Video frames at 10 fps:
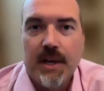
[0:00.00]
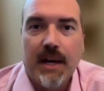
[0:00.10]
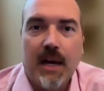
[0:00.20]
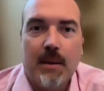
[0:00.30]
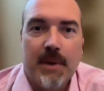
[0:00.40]

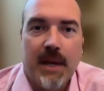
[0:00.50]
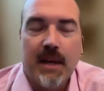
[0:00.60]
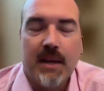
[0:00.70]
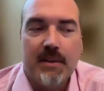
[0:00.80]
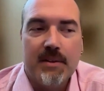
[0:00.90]

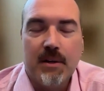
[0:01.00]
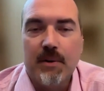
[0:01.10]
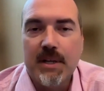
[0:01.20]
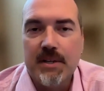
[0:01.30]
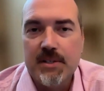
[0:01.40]
And,
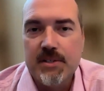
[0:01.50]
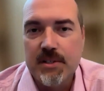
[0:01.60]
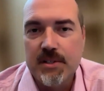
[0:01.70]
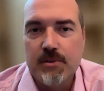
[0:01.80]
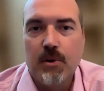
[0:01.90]
in addition
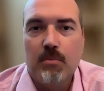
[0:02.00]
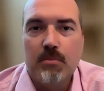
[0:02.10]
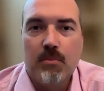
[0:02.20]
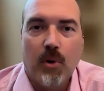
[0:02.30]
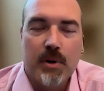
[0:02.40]
to these group
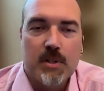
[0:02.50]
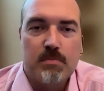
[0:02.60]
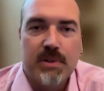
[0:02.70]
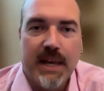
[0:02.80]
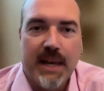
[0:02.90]
mortgage
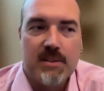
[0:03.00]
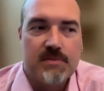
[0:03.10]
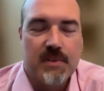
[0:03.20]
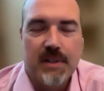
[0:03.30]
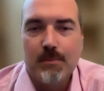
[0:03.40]
plans
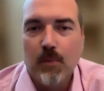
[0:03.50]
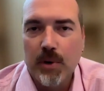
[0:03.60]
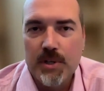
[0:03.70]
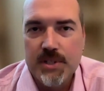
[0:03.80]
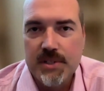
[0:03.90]
for like
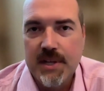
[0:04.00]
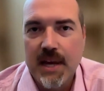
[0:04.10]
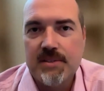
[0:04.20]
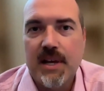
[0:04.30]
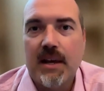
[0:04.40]
mortgage
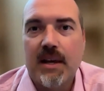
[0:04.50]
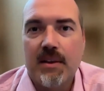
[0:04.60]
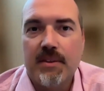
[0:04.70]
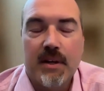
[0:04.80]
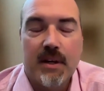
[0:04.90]
discounts, that kind
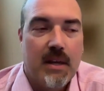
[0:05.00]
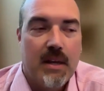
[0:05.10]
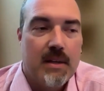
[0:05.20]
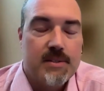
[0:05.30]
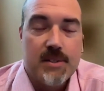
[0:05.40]
of thing,
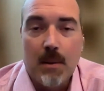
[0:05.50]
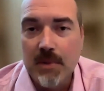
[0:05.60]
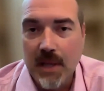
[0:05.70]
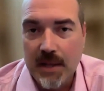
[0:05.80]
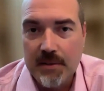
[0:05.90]

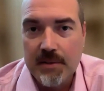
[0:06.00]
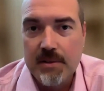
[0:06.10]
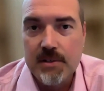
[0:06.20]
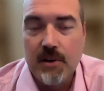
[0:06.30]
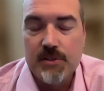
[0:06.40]
some
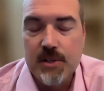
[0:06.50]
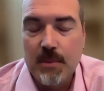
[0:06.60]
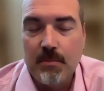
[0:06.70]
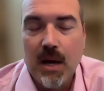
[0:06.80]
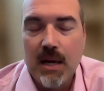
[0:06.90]
lender or
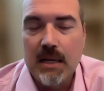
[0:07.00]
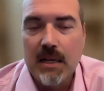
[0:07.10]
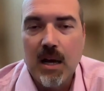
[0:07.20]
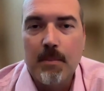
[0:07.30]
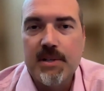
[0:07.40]
some
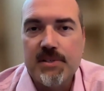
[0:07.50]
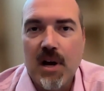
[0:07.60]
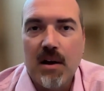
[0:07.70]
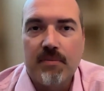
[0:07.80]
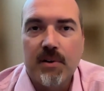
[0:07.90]
companies
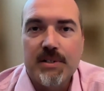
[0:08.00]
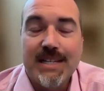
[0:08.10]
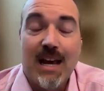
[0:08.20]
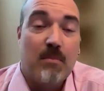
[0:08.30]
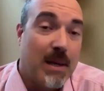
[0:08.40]
offer
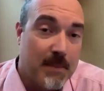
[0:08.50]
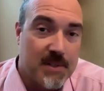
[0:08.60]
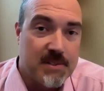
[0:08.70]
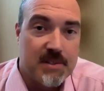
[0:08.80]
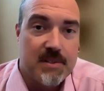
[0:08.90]
down
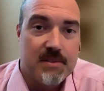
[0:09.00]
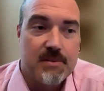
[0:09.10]
payment assistance.